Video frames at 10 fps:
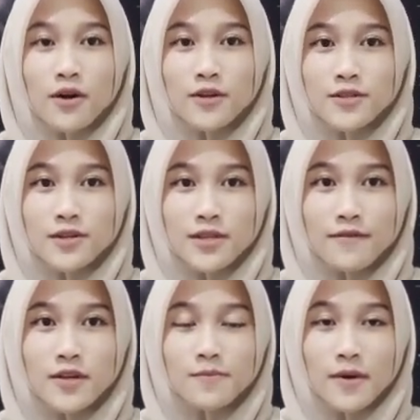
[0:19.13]

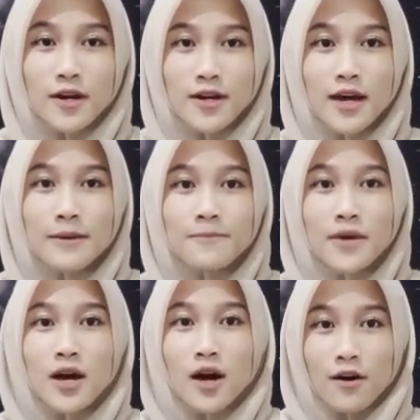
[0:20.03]
constructivist
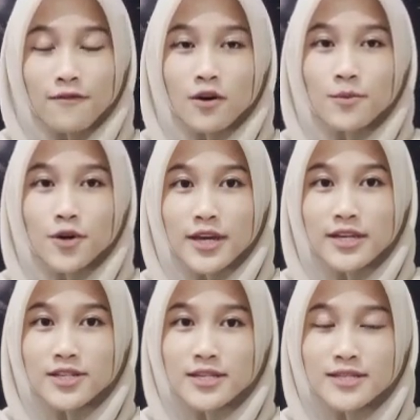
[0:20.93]
paradigm of
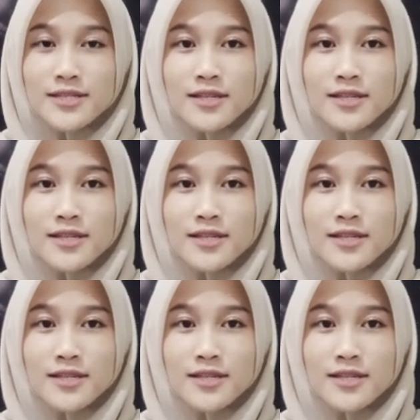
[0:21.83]
communications.